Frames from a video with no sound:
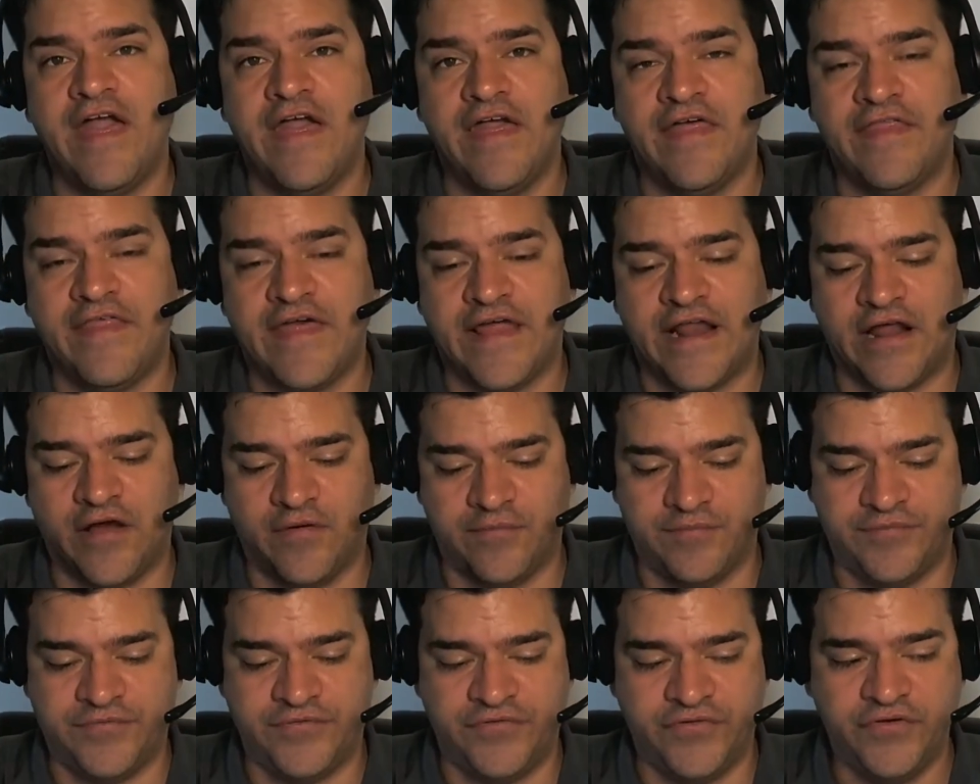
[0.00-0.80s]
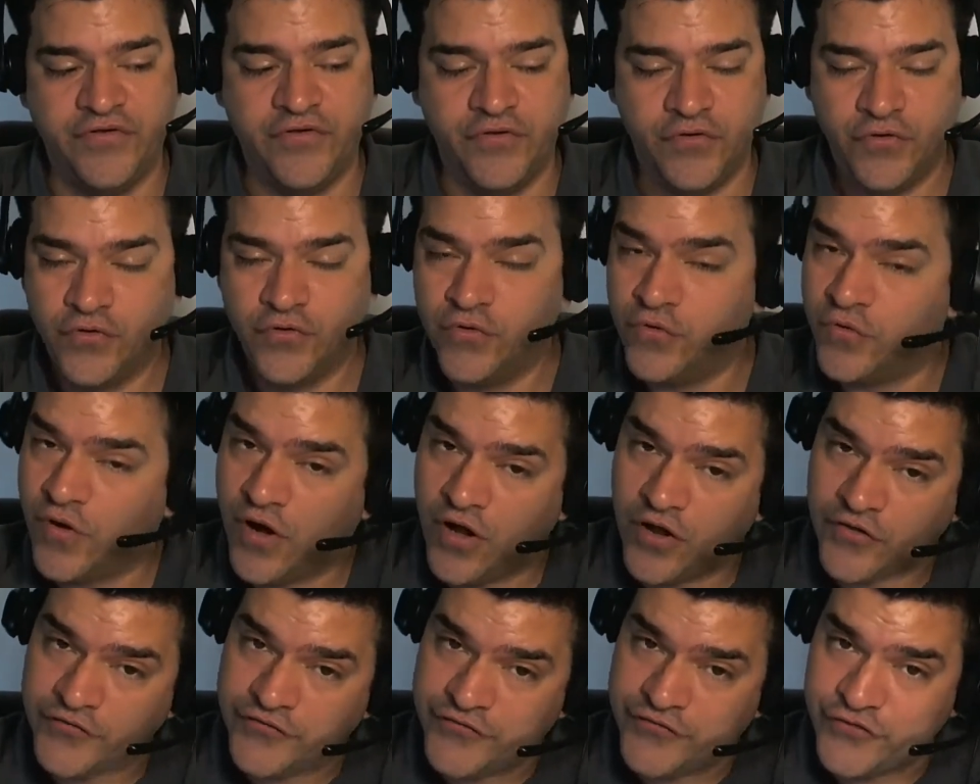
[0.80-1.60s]
that help to
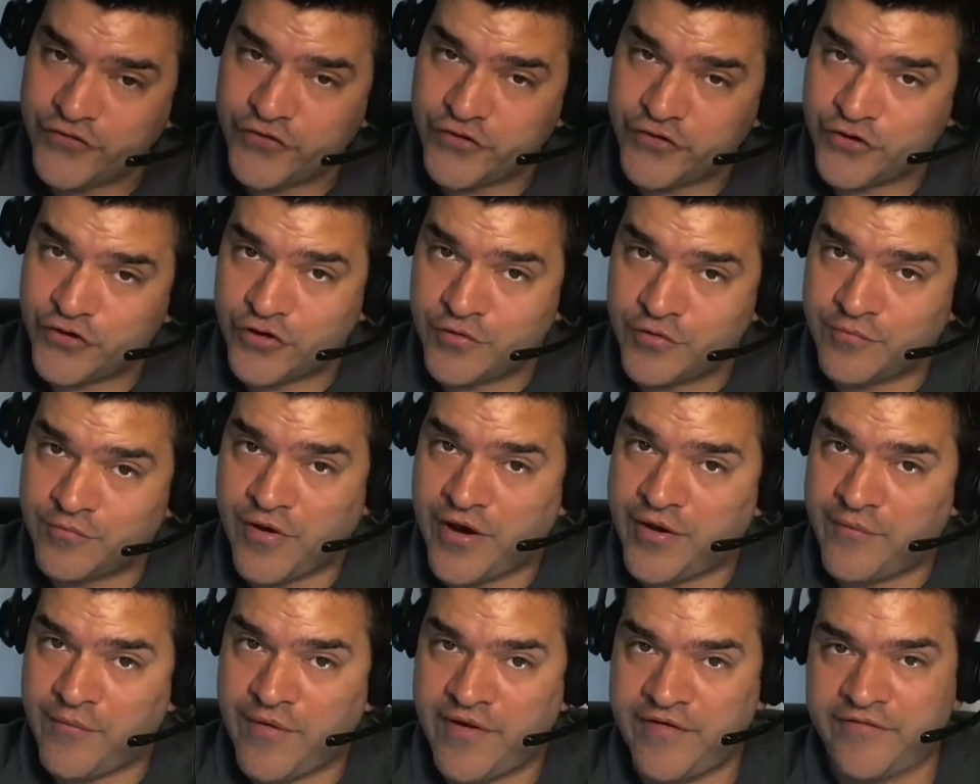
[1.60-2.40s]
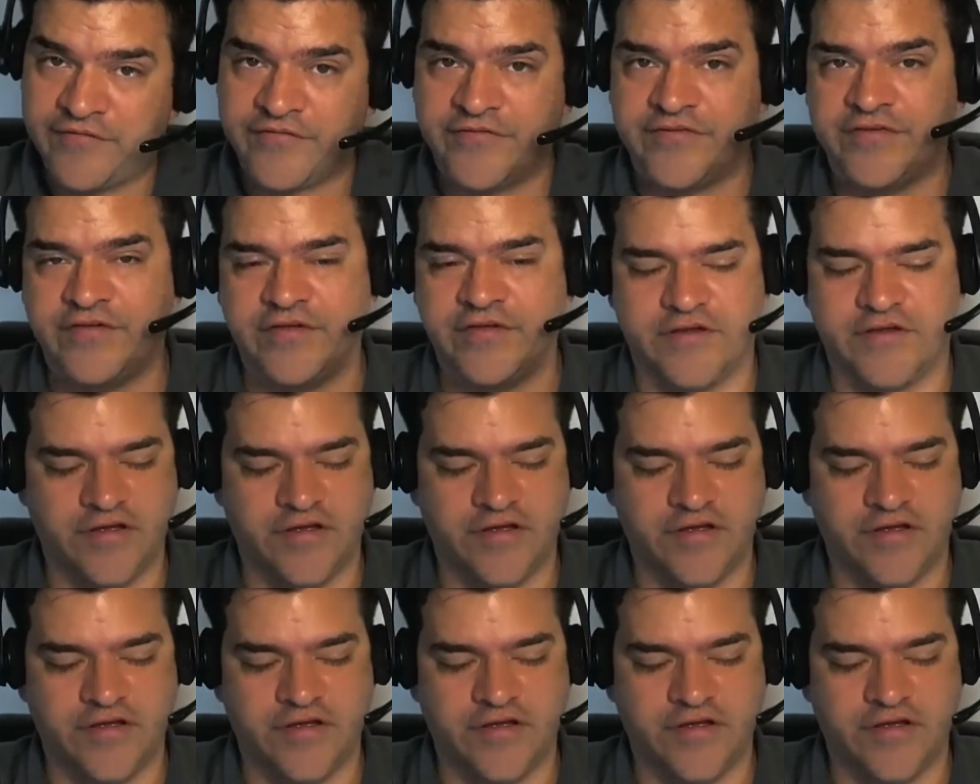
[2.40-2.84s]
alter your brainwaves.